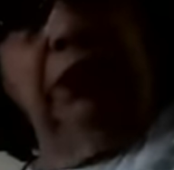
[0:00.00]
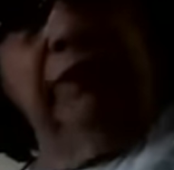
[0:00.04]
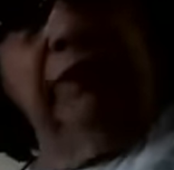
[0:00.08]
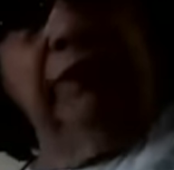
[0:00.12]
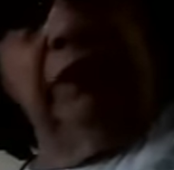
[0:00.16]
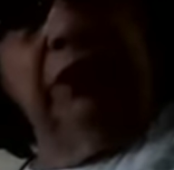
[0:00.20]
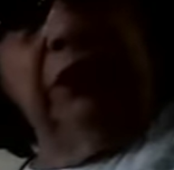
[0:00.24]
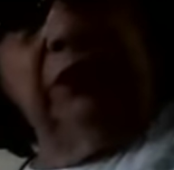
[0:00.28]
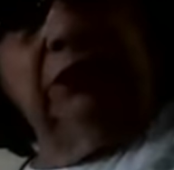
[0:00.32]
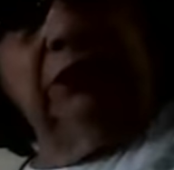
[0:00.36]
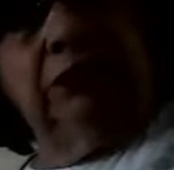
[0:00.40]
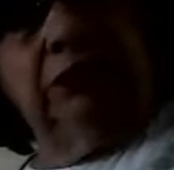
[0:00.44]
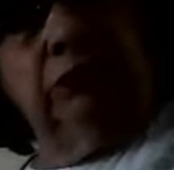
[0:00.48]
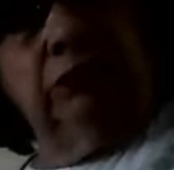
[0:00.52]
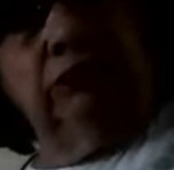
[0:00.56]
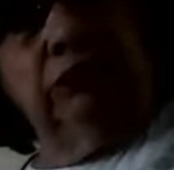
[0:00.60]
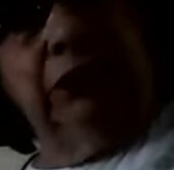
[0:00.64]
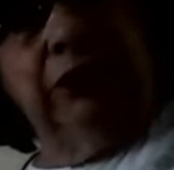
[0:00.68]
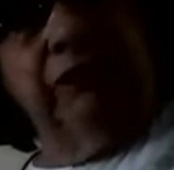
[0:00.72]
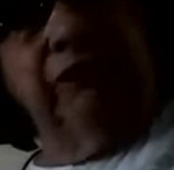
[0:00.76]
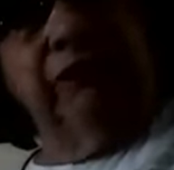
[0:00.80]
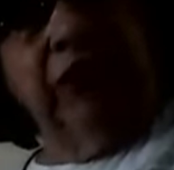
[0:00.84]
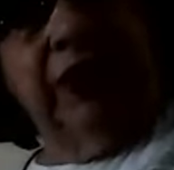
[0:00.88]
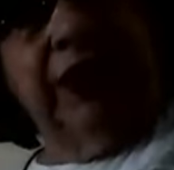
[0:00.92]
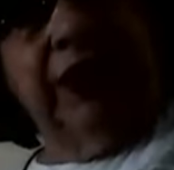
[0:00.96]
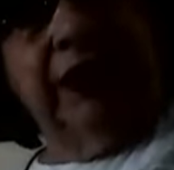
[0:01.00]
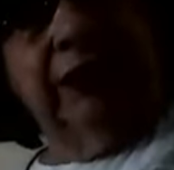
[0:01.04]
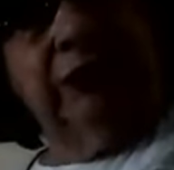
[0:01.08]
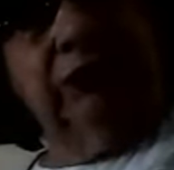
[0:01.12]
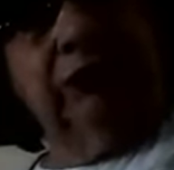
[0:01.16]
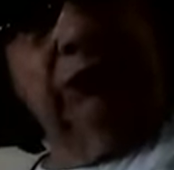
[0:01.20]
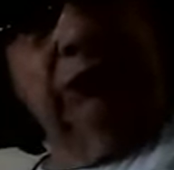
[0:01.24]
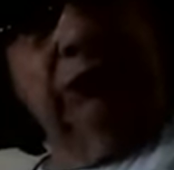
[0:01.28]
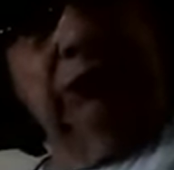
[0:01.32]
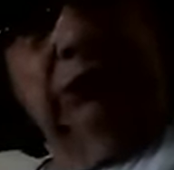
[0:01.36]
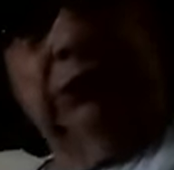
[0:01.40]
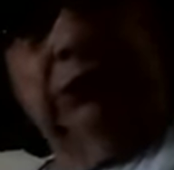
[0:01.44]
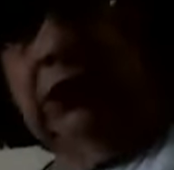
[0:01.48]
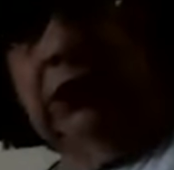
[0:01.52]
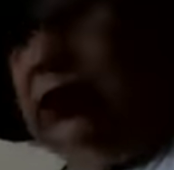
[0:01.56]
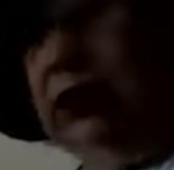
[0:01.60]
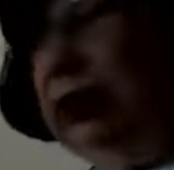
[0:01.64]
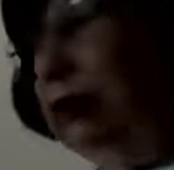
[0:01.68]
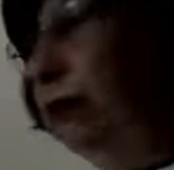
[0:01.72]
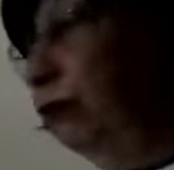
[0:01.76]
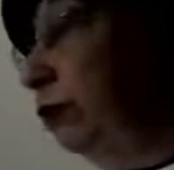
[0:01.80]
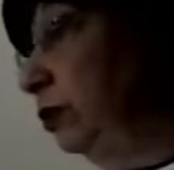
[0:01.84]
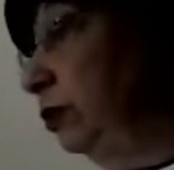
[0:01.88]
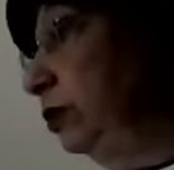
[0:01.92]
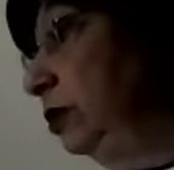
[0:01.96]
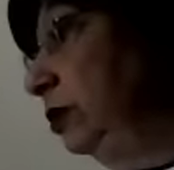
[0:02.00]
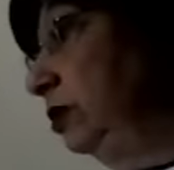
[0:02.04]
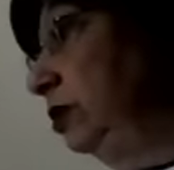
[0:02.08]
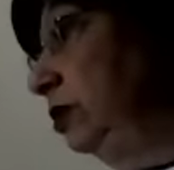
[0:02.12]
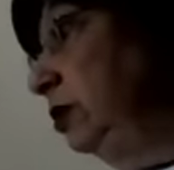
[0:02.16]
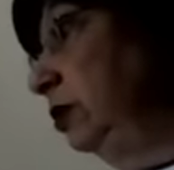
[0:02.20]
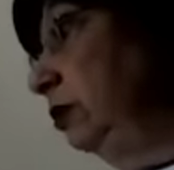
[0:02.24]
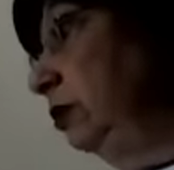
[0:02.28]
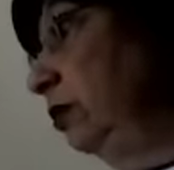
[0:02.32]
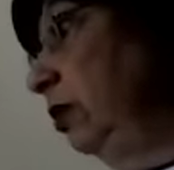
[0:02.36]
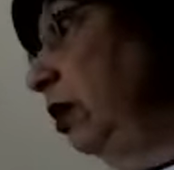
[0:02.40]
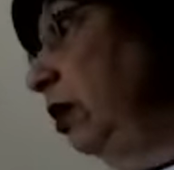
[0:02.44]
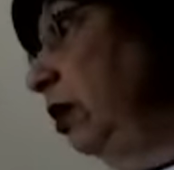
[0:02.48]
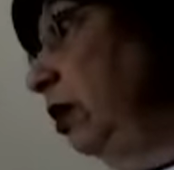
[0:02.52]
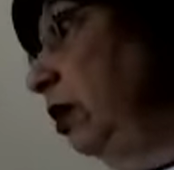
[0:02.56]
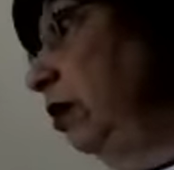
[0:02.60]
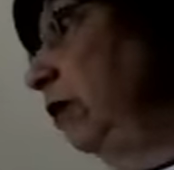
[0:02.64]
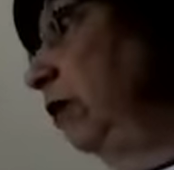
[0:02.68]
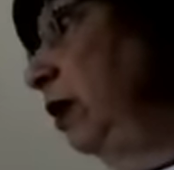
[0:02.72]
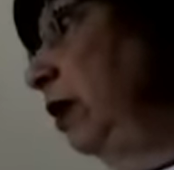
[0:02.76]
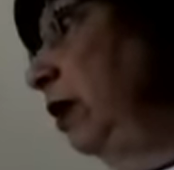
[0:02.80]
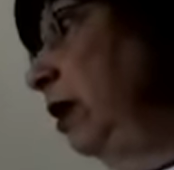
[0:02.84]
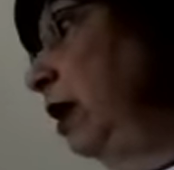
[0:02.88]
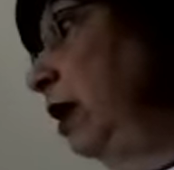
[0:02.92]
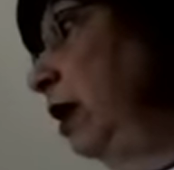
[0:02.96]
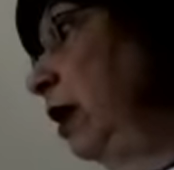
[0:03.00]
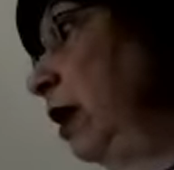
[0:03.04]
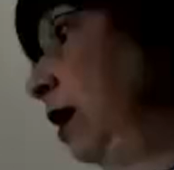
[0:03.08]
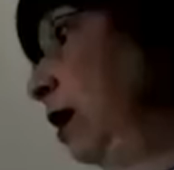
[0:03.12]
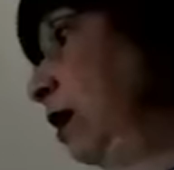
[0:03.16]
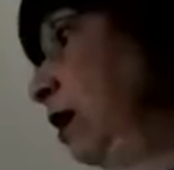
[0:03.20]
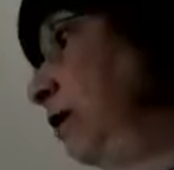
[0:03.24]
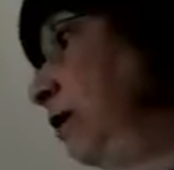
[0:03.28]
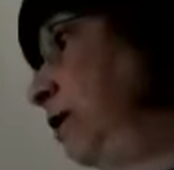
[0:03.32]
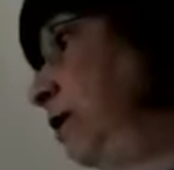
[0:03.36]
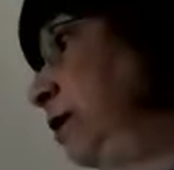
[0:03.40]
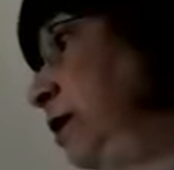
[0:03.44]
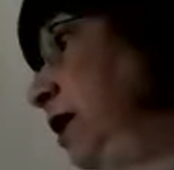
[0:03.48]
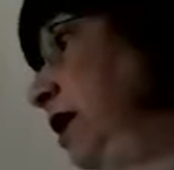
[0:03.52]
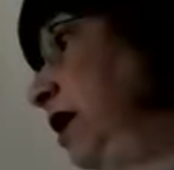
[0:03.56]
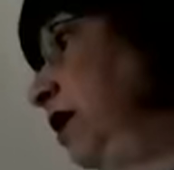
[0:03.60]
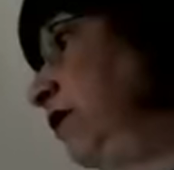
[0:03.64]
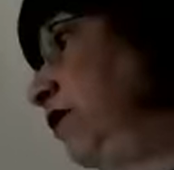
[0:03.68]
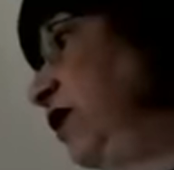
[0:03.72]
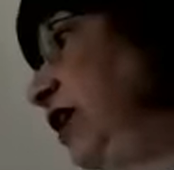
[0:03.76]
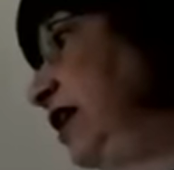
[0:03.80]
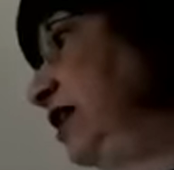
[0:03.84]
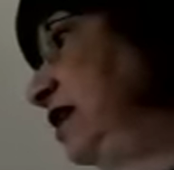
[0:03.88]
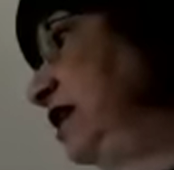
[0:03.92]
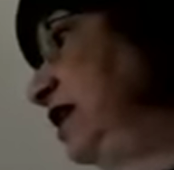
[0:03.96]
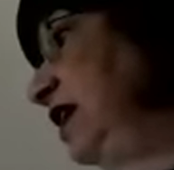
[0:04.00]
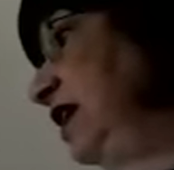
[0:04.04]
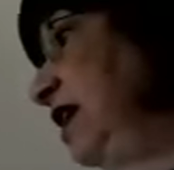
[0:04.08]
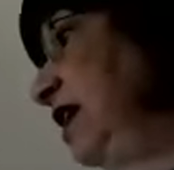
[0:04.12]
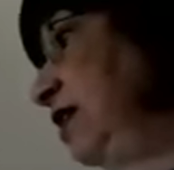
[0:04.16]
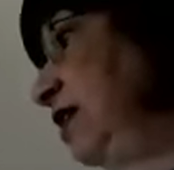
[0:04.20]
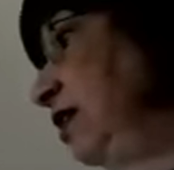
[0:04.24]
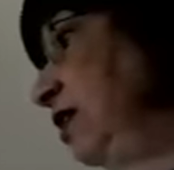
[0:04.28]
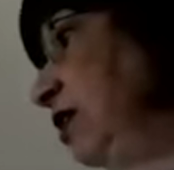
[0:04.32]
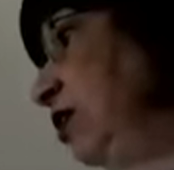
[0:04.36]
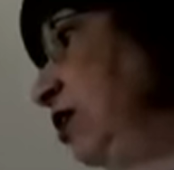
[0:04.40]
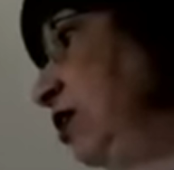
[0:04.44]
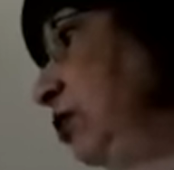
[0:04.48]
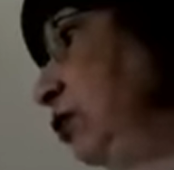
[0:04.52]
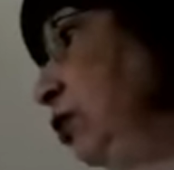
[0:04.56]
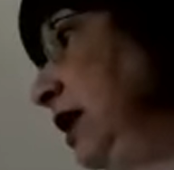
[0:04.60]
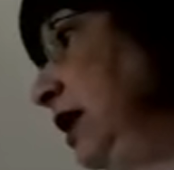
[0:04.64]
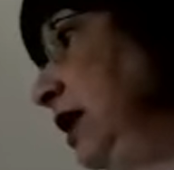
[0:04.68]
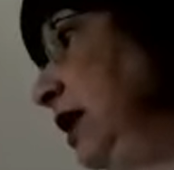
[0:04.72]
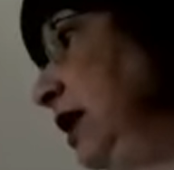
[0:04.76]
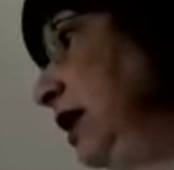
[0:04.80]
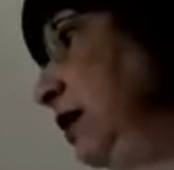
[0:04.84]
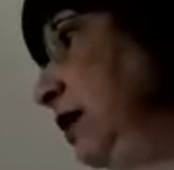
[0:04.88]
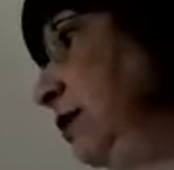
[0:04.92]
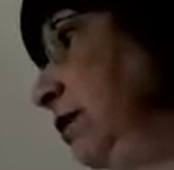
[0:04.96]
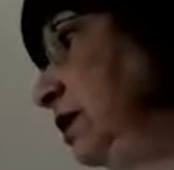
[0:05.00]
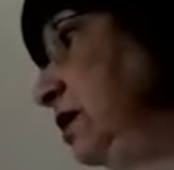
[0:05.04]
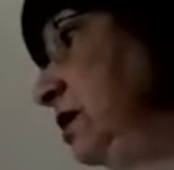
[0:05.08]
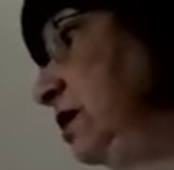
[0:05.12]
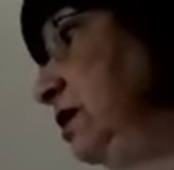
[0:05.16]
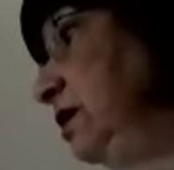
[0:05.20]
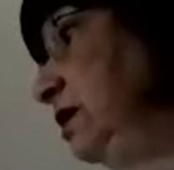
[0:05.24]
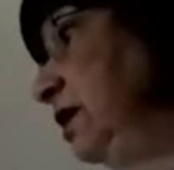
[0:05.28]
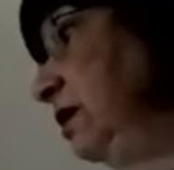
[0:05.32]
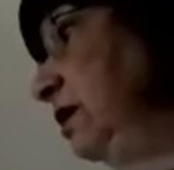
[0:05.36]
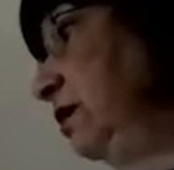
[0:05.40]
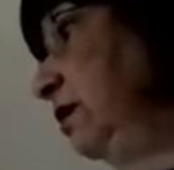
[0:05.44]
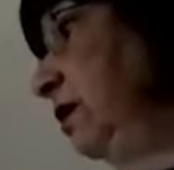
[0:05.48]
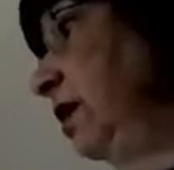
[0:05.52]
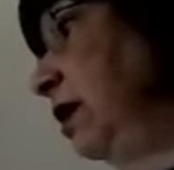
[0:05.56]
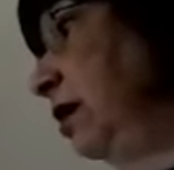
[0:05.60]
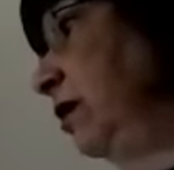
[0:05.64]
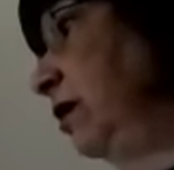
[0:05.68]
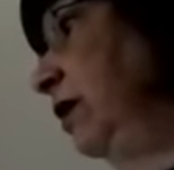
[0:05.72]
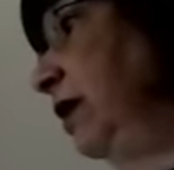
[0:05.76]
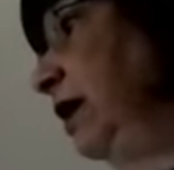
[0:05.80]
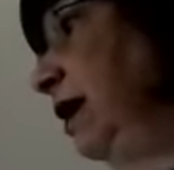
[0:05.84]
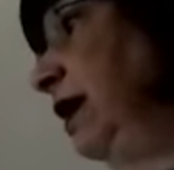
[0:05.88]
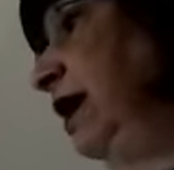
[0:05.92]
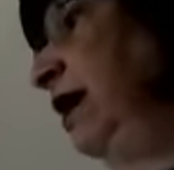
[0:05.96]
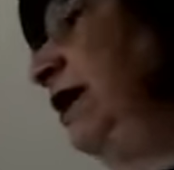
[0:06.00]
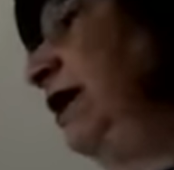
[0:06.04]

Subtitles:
of these 3 factors equal to 0. But if I set 3 equal to 0,